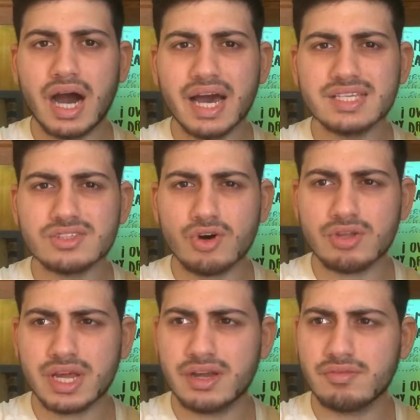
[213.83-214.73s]
I
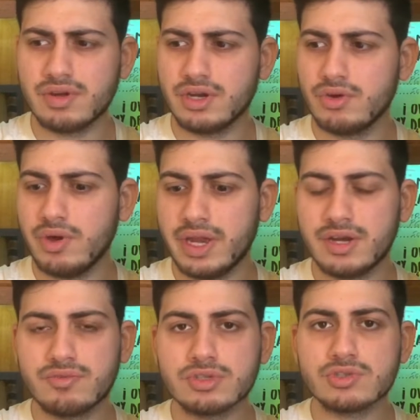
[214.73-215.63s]
saw that video and
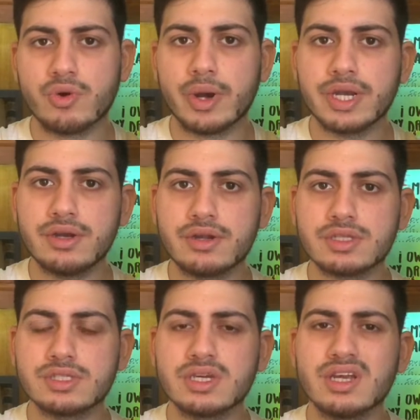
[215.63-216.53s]
it was quite
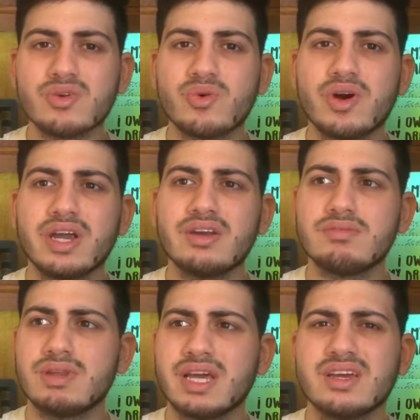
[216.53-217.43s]
interesting and quite
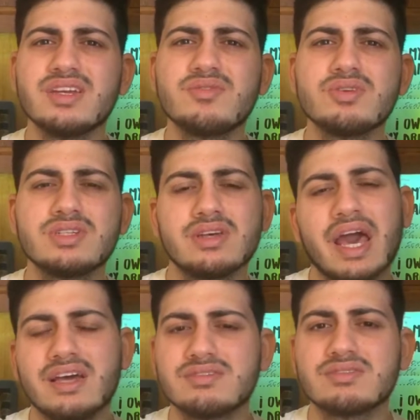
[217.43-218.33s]
like it was
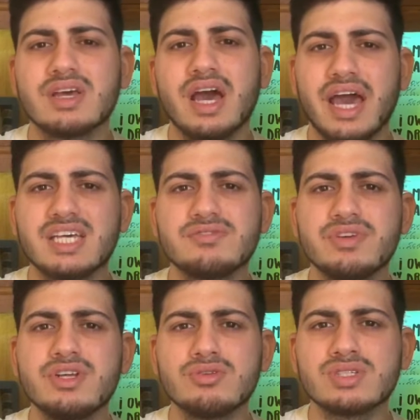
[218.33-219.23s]
as as
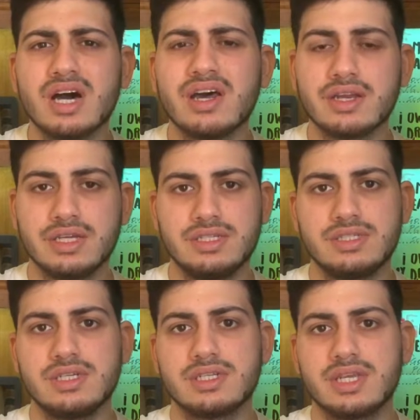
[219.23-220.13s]
videos are
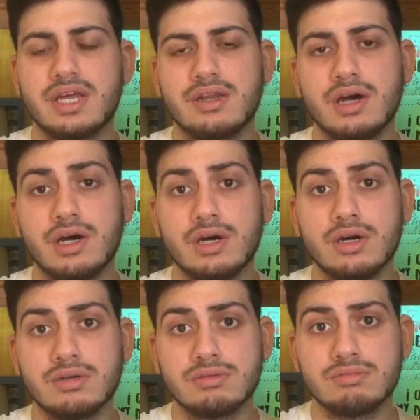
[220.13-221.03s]
easier than a
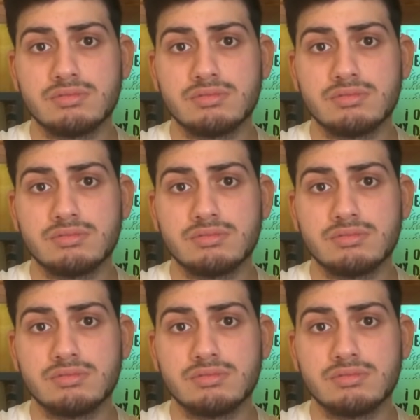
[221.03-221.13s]
uh,